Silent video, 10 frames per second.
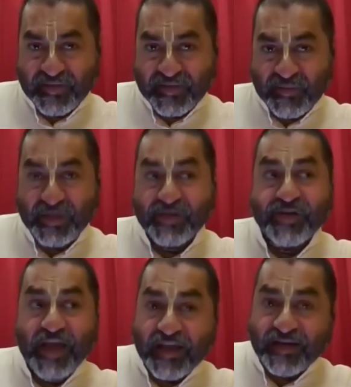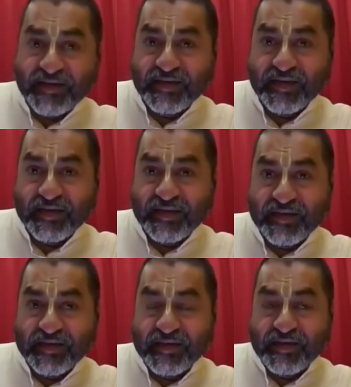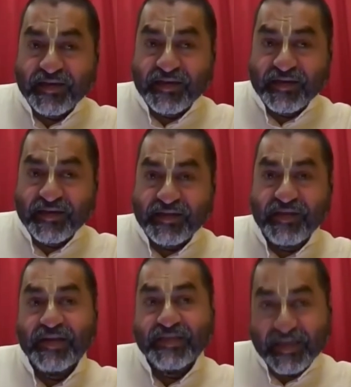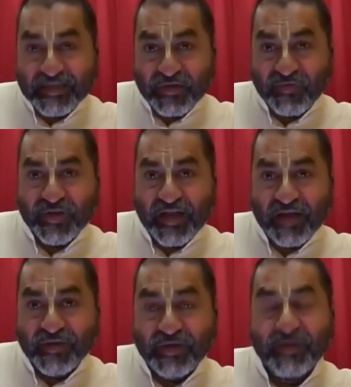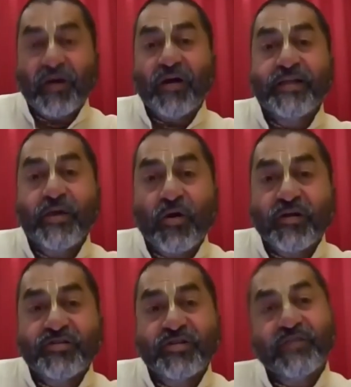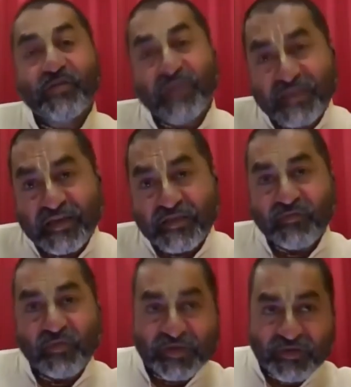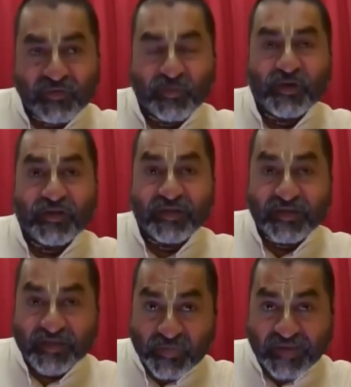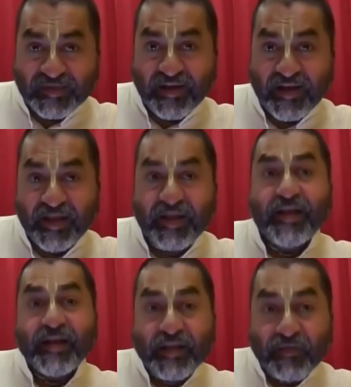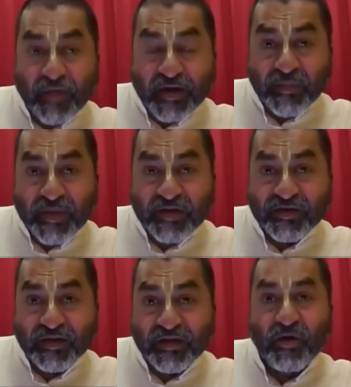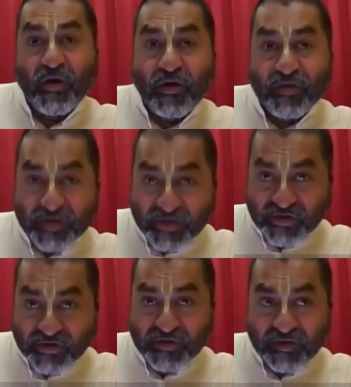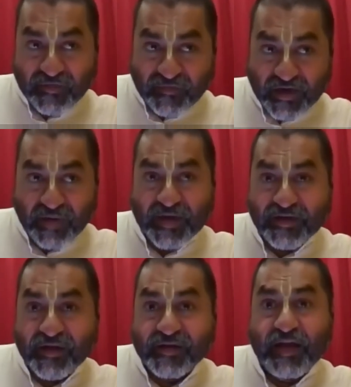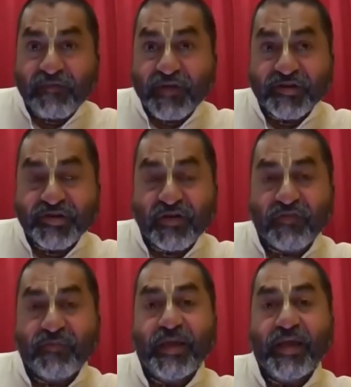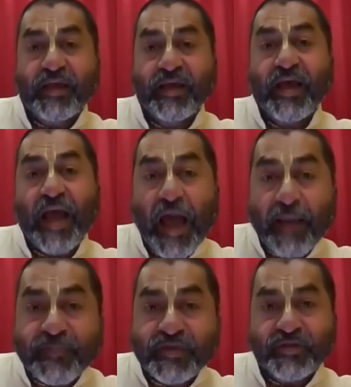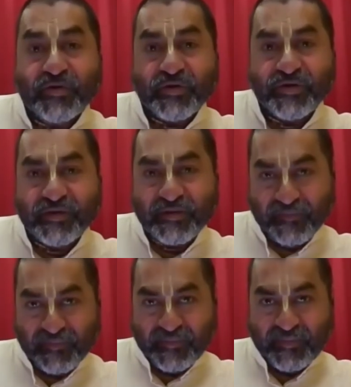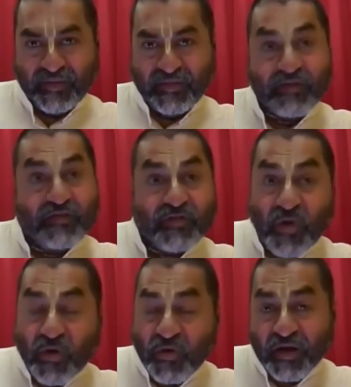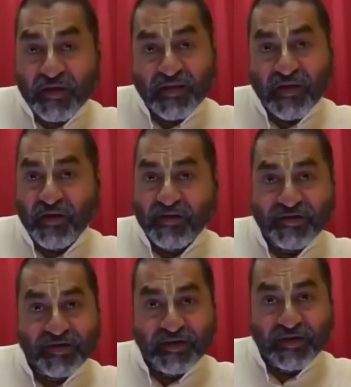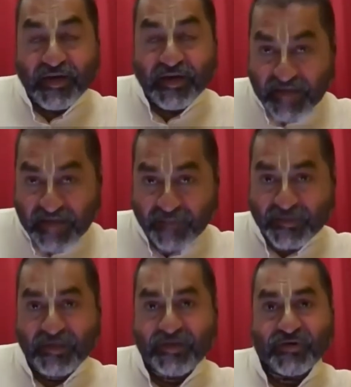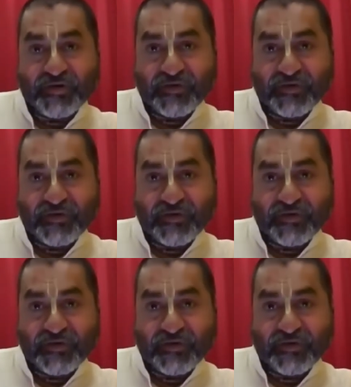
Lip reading: But in reality, the rasas of Vrindavan are the origin of the rasas of the rest of the world. This is basically the fundamental definition of being absolute. There's no other origin. It is absolute.